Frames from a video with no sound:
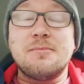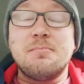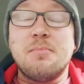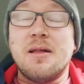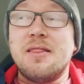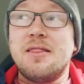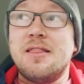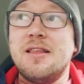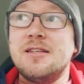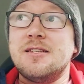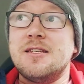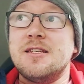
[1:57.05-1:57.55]

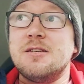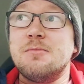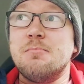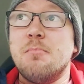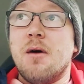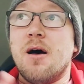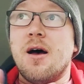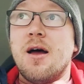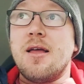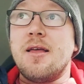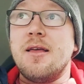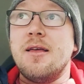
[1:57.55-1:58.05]
But this is
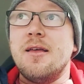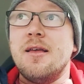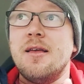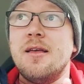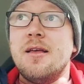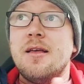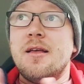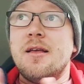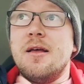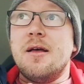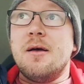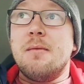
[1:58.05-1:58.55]
my
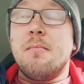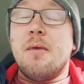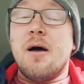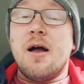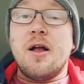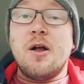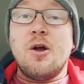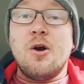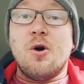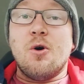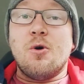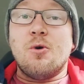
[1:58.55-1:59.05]
my
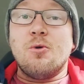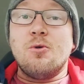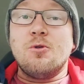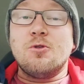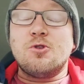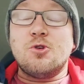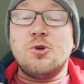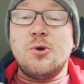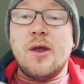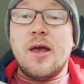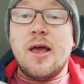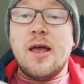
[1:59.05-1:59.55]
goal
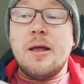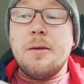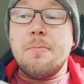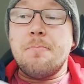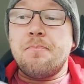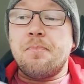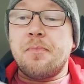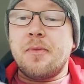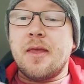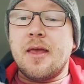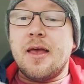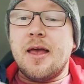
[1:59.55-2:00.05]
today
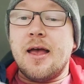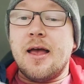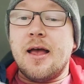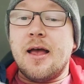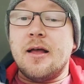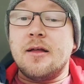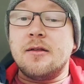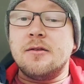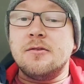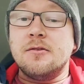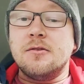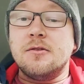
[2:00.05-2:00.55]

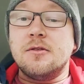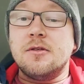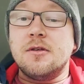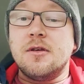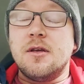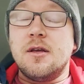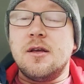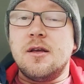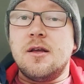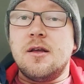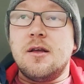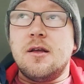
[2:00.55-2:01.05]
and
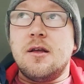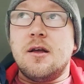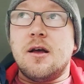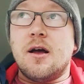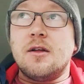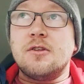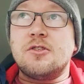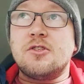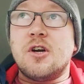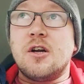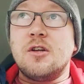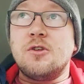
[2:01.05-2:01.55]
I
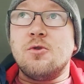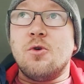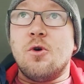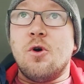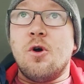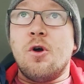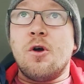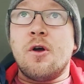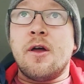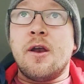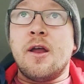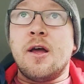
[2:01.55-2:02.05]
try to
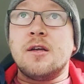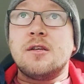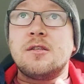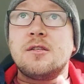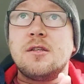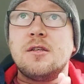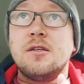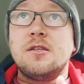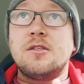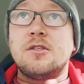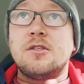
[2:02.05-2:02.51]
organize this